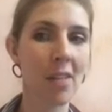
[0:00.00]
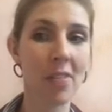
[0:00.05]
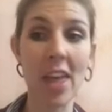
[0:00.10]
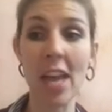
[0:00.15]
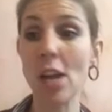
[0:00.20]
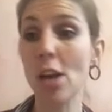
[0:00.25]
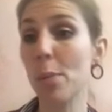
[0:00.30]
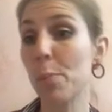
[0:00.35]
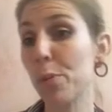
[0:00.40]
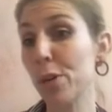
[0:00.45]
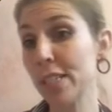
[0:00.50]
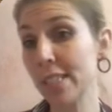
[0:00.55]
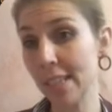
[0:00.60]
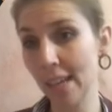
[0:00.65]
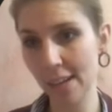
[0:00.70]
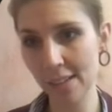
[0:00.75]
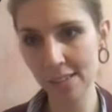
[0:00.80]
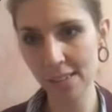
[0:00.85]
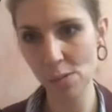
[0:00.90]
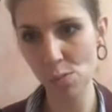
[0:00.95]
they could
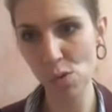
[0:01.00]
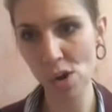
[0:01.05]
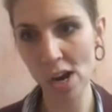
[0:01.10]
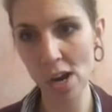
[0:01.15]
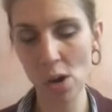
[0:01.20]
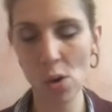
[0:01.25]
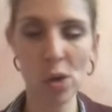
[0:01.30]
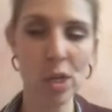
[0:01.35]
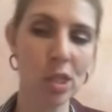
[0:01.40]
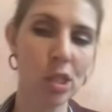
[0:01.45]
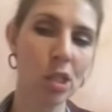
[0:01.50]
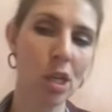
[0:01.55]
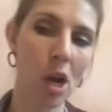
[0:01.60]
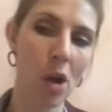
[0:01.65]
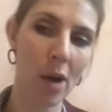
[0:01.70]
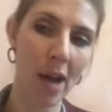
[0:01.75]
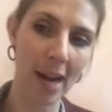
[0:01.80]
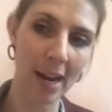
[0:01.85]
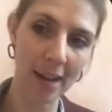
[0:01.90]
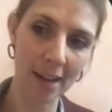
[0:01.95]
present somewhere or
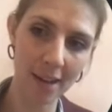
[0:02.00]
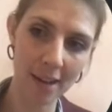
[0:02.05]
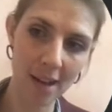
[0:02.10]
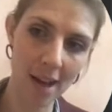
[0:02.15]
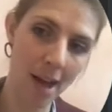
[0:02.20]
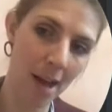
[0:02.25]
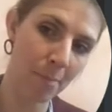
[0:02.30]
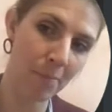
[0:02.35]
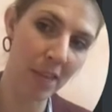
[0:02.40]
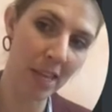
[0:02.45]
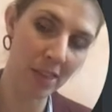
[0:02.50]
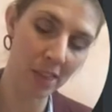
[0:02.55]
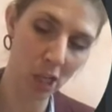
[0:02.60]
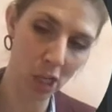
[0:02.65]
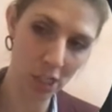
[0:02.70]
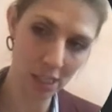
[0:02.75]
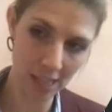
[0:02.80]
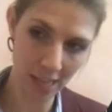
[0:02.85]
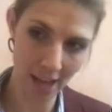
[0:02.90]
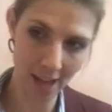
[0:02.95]
show at in
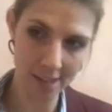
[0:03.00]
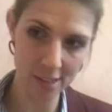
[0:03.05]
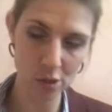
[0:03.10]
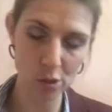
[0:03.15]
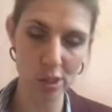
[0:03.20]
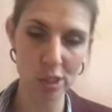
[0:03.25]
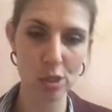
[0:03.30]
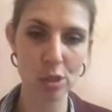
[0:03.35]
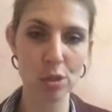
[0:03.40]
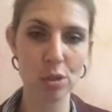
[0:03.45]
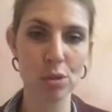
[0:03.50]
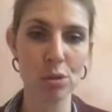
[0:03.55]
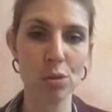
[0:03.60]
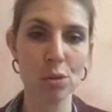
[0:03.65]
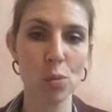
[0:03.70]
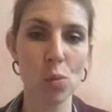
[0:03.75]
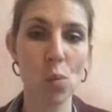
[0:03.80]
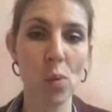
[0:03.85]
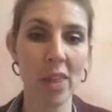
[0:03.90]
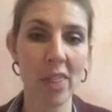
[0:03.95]
their class or
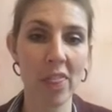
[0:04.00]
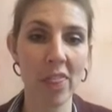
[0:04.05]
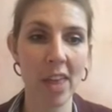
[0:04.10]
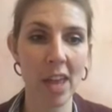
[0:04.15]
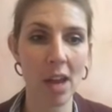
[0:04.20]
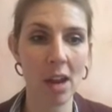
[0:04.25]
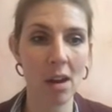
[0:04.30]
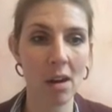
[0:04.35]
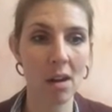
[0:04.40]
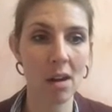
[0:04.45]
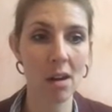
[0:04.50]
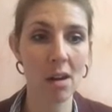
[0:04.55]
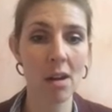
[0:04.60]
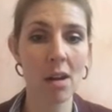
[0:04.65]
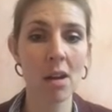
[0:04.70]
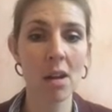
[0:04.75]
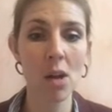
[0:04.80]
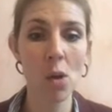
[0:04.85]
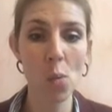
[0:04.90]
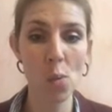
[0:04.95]
do with their
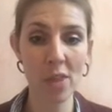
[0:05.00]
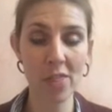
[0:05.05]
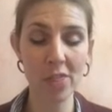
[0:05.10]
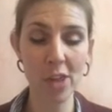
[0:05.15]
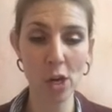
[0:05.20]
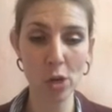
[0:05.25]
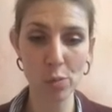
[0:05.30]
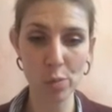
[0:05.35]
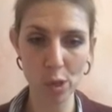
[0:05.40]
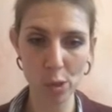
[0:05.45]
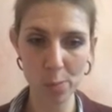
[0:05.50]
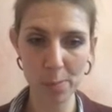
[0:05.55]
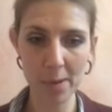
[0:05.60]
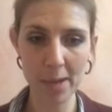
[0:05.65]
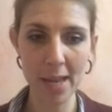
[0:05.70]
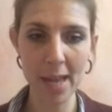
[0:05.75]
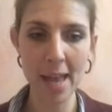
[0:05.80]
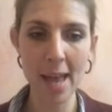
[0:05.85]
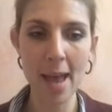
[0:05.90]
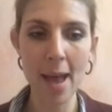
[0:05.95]
group.
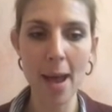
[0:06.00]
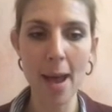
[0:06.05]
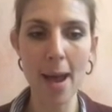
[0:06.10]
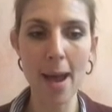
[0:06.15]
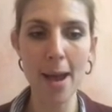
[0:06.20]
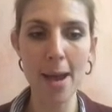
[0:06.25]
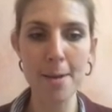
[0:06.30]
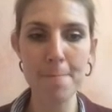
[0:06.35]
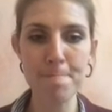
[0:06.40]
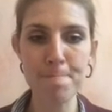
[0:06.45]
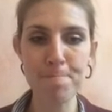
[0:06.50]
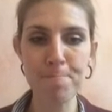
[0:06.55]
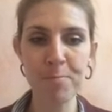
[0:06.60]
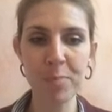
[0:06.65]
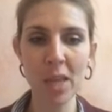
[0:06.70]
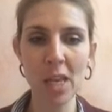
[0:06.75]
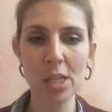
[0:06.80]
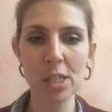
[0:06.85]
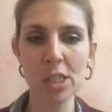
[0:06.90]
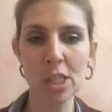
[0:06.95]

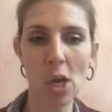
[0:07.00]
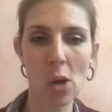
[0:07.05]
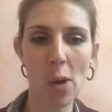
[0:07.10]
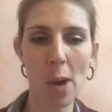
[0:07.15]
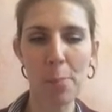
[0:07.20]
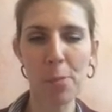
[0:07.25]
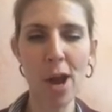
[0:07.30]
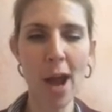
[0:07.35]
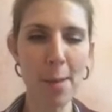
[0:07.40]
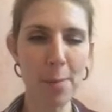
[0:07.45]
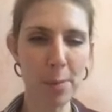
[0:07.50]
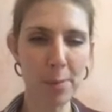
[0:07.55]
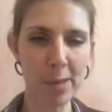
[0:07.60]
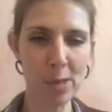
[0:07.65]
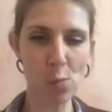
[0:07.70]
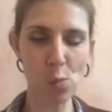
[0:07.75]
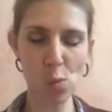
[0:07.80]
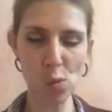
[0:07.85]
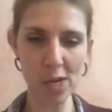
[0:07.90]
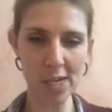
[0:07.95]
So I
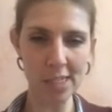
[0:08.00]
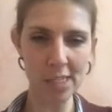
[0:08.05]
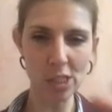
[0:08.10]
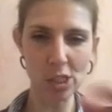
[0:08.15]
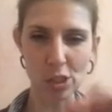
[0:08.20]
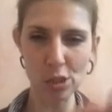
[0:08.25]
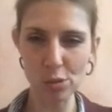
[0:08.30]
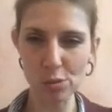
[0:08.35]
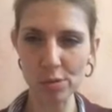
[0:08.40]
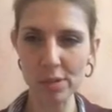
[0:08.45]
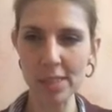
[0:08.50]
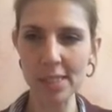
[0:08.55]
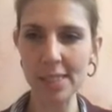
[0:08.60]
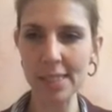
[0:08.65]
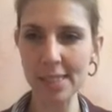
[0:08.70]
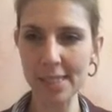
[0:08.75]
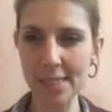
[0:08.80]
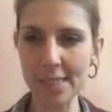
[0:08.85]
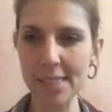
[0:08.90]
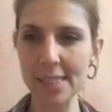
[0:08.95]
probably wouldn't use
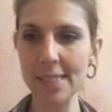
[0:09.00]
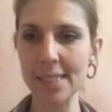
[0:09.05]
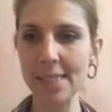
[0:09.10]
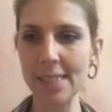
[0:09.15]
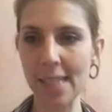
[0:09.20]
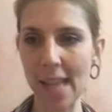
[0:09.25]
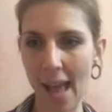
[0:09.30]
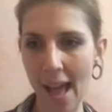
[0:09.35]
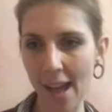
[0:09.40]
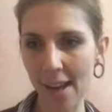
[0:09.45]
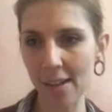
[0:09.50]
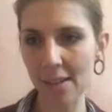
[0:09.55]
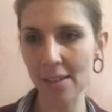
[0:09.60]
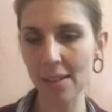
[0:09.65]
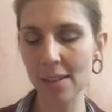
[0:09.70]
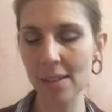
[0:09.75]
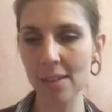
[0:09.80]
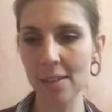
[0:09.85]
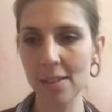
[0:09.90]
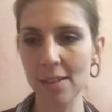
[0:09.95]
this
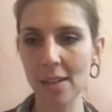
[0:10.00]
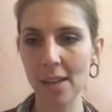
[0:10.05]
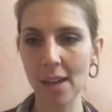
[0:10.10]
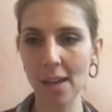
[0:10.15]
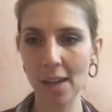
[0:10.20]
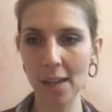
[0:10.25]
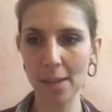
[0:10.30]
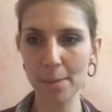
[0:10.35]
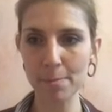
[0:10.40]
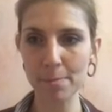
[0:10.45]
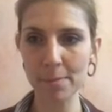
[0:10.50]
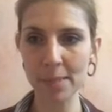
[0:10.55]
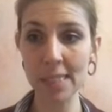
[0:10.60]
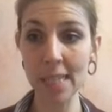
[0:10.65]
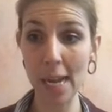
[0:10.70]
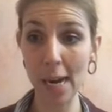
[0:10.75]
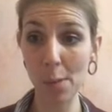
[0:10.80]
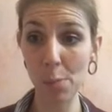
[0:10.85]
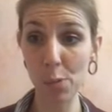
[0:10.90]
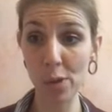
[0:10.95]
exact
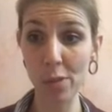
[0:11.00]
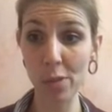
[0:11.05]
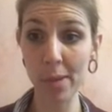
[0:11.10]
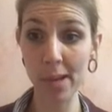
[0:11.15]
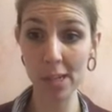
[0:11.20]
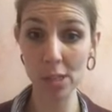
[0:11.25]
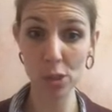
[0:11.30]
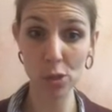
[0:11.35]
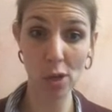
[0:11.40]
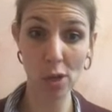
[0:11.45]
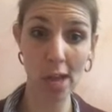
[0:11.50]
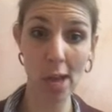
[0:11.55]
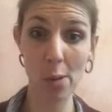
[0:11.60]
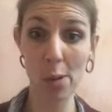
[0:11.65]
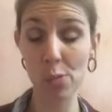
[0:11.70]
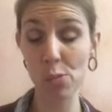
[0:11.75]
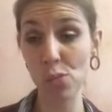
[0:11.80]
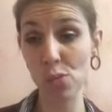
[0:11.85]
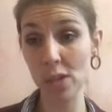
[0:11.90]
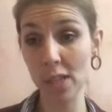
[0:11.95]
setup with Montessori. I
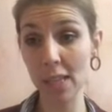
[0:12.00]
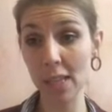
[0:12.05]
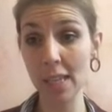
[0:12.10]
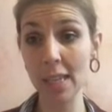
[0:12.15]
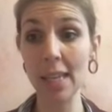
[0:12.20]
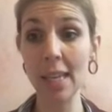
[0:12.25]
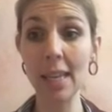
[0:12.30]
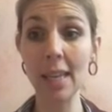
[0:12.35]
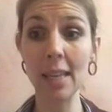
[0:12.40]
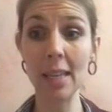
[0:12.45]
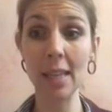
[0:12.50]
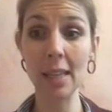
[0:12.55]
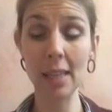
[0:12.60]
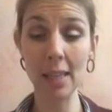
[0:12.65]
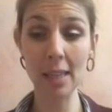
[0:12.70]
would really